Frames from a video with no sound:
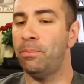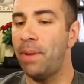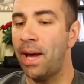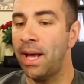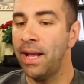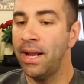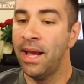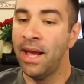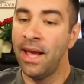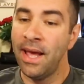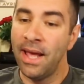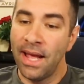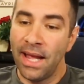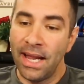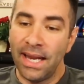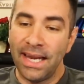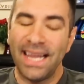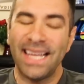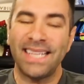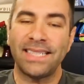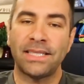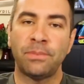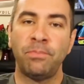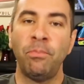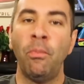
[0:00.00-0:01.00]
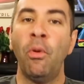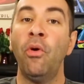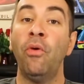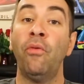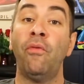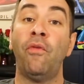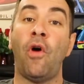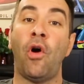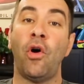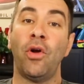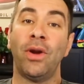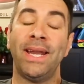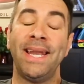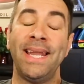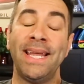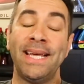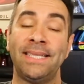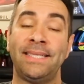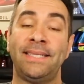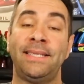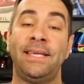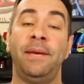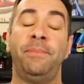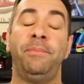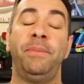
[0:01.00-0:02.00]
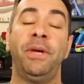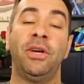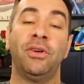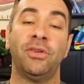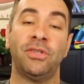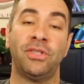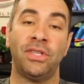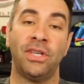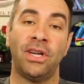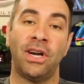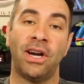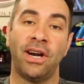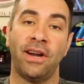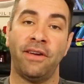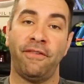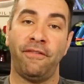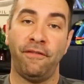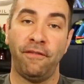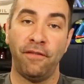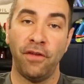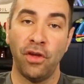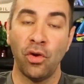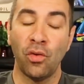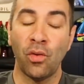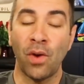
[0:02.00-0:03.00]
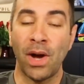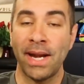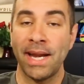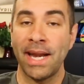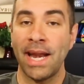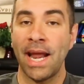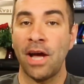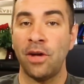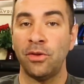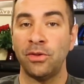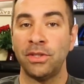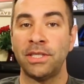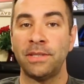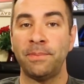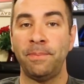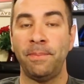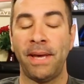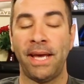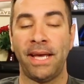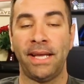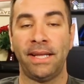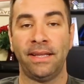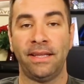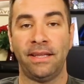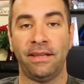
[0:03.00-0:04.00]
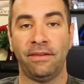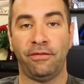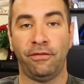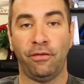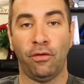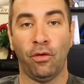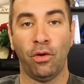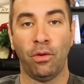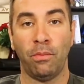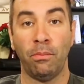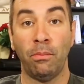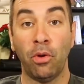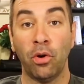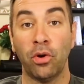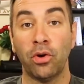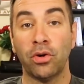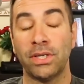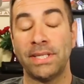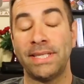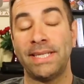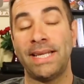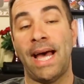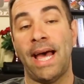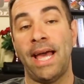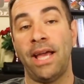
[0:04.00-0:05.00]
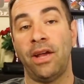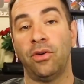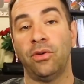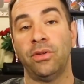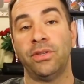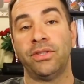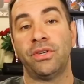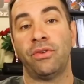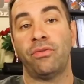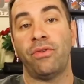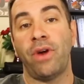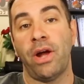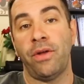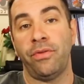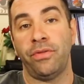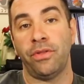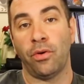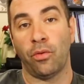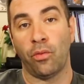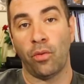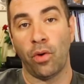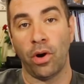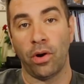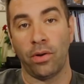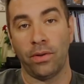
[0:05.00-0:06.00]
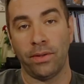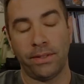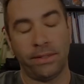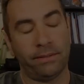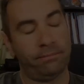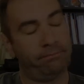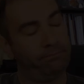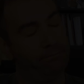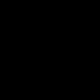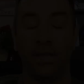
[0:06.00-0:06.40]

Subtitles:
But let's move on. Let's see, because there are a few announcements for motorcycles around the world.